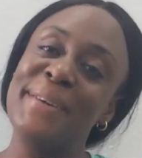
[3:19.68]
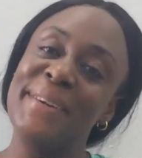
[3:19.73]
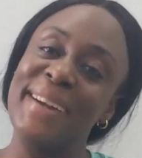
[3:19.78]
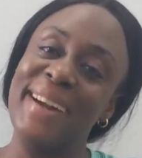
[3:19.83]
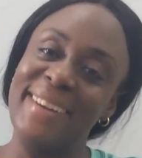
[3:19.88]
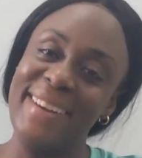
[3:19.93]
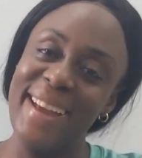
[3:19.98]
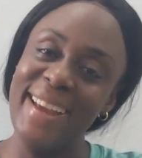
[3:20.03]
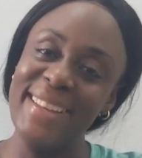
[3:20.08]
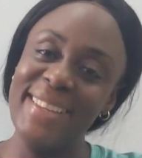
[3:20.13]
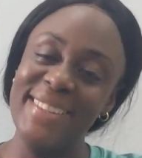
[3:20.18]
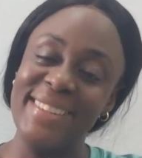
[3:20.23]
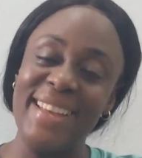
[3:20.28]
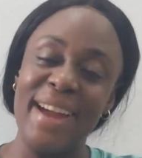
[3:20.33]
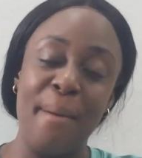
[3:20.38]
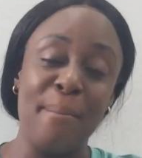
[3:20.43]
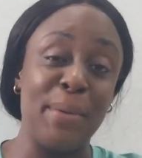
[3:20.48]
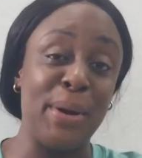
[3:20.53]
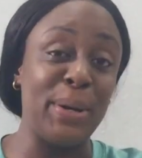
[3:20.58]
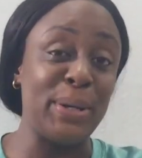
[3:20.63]
All right, so
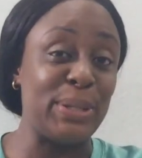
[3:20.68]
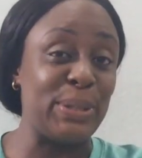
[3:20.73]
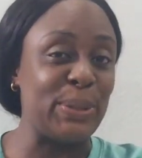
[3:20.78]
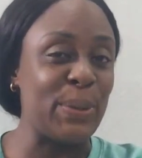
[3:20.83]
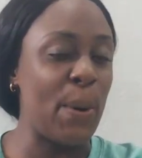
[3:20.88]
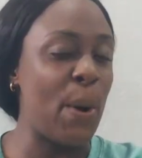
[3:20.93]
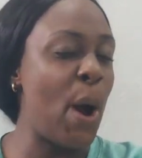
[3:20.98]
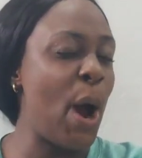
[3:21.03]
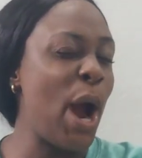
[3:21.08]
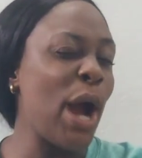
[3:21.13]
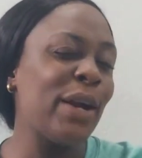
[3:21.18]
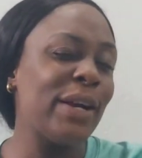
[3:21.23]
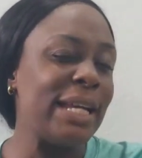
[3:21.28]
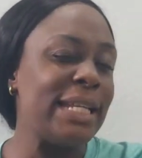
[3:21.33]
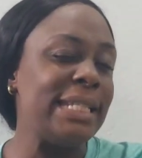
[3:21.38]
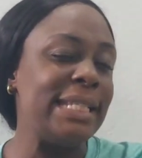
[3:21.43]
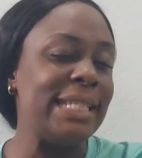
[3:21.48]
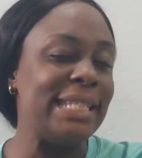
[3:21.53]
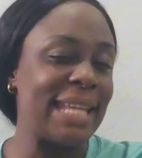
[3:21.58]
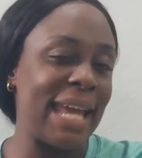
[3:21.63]
that brings us to
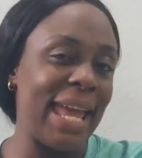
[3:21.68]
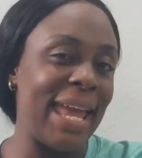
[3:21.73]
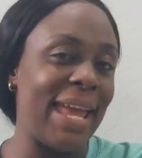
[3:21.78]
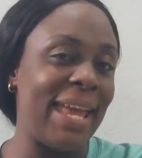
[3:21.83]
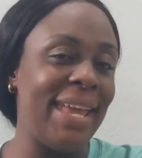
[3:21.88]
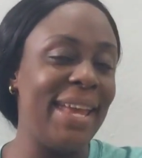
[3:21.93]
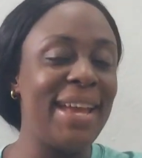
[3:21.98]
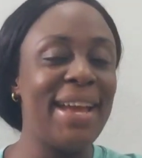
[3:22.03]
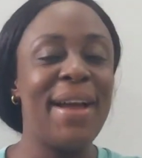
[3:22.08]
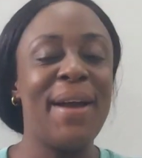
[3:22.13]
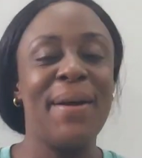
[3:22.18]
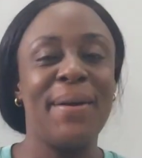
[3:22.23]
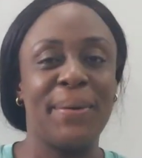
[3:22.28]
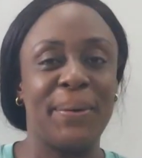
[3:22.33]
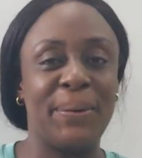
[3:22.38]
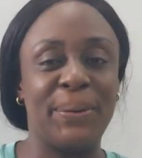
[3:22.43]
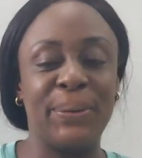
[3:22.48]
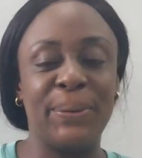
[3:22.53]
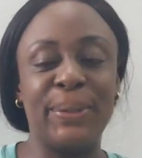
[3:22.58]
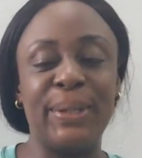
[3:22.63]
current day.
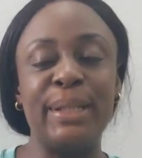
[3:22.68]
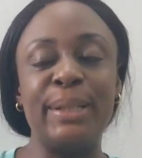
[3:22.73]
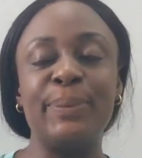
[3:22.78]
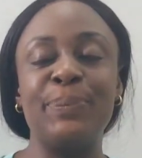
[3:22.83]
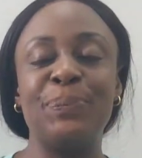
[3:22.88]
Cool?